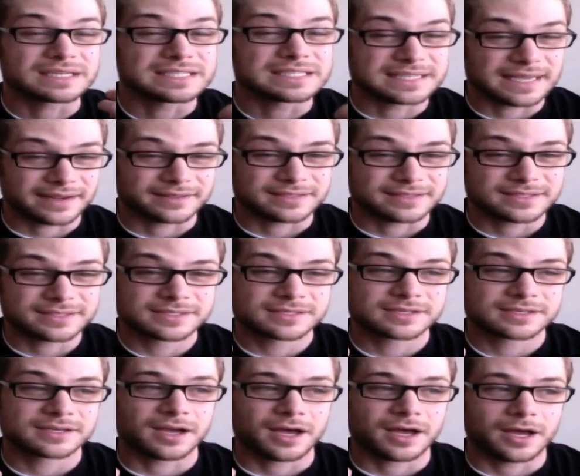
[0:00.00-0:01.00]

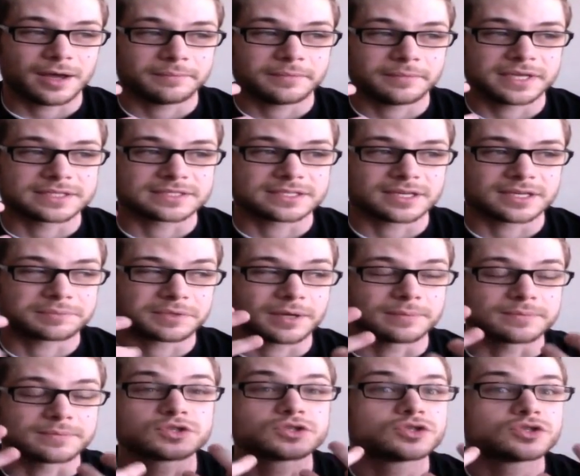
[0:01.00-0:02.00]
dense, and
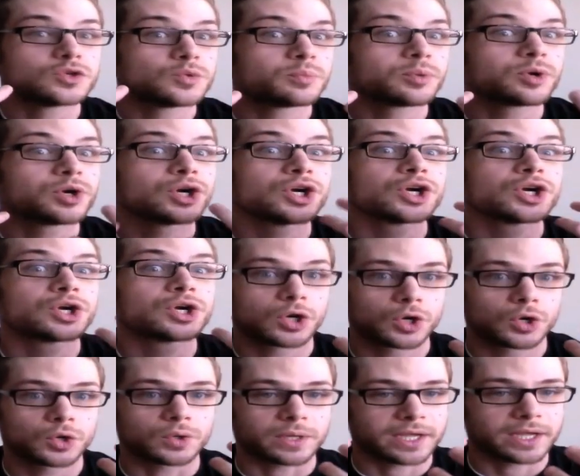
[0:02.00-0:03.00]
sometimes super
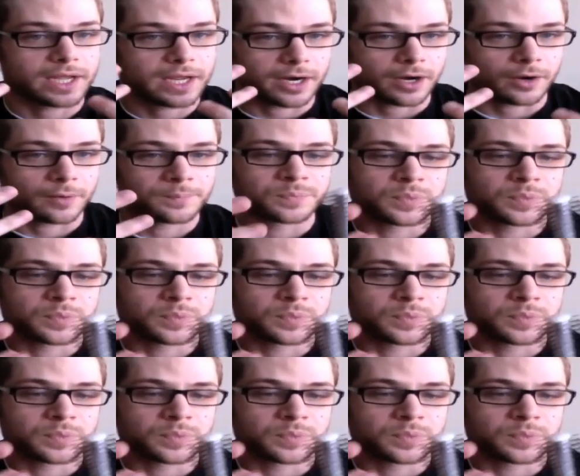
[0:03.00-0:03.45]
curly hair.